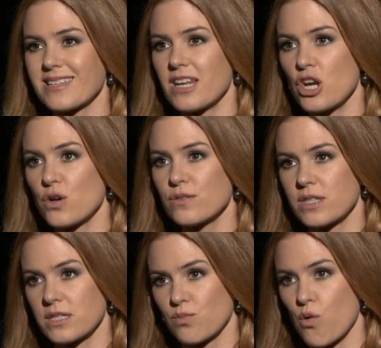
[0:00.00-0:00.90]
He knows
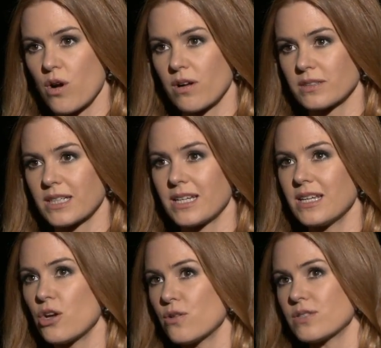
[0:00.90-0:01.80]
this world and he
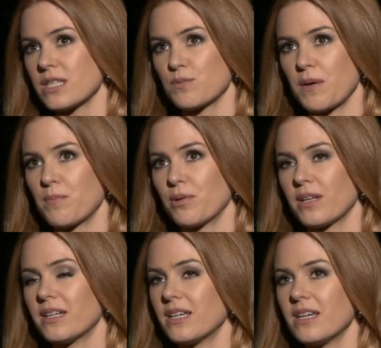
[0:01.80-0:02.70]
knows these people,
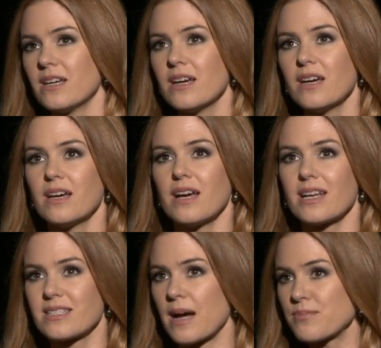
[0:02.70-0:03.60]
and he
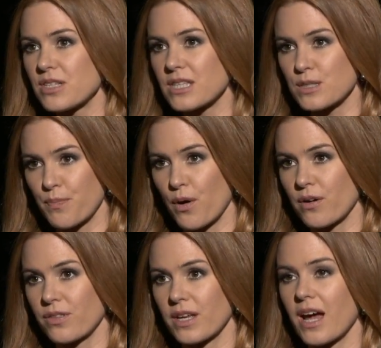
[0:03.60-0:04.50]
adapted this
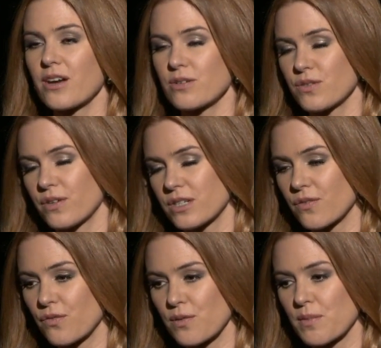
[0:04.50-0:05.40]
book that I know it's very
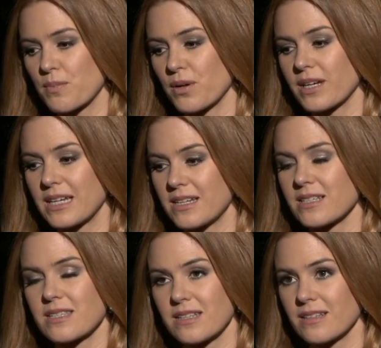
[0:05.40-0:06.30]
different from the book, and he
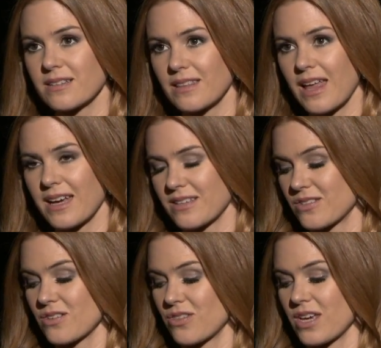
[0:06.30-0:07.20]
doesn't like
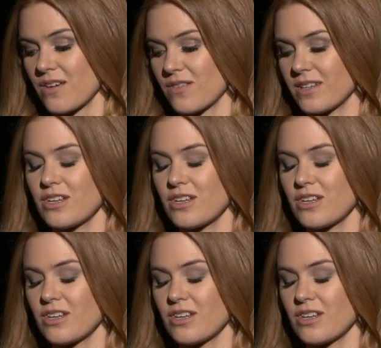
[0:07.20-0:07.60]
to think of it,